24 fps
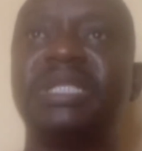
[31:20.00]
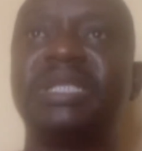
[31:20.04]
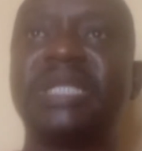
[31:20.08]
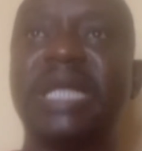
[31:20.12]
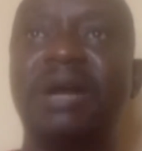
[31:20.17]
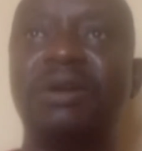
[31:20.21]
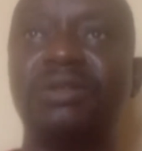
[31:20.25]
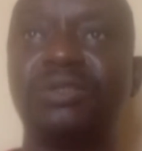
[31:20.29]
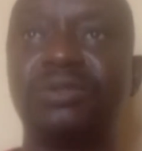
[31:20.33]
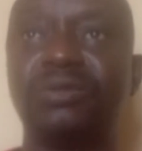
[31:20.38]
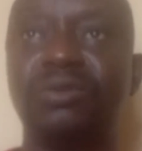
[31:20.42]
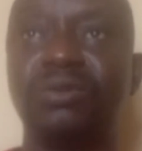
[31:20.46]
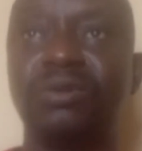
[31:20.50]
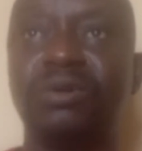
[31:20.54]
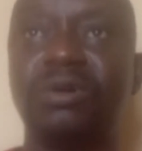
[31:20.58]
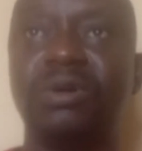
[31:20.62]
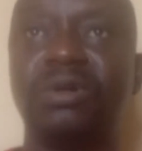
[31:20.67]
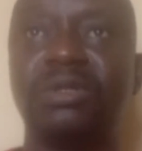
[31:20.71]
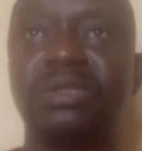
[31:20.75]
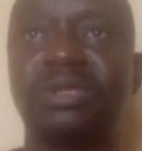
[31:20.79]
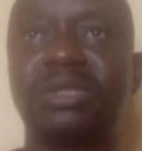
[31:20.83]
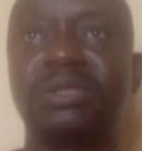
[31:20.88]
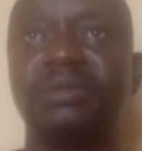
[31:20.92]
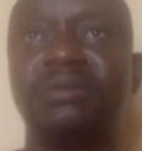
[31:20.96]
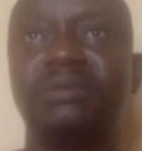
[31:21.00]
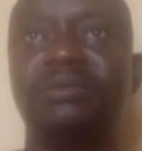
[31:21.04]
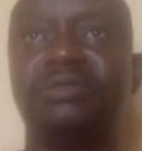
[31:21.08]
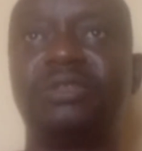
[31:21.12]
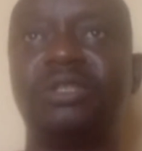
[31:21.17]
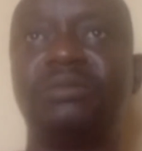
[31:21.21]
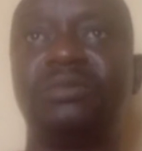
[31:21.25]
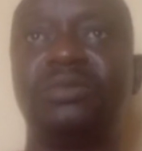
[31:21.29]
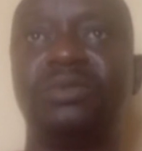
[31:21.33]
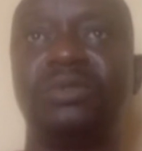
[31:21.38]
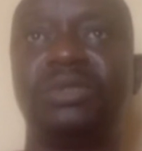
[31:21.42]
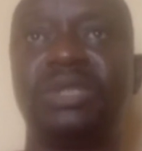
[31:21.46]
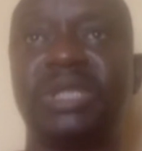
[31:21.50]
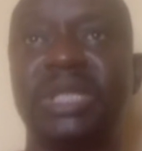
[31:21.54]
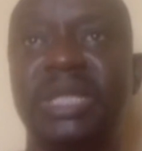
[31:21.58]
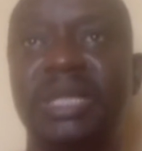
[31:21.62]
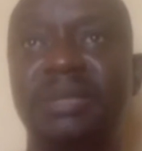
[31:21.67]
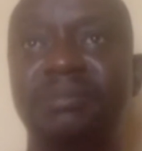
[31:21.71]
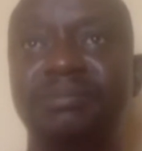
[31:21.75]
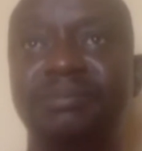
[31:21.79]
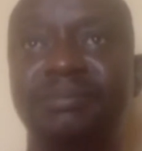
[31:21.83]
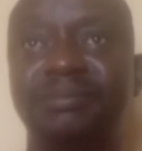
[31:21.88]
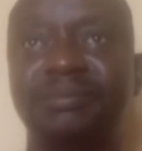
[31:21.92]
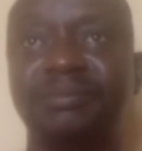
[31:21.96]
I also got from
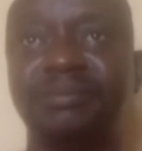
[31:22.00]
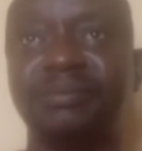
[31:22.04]
those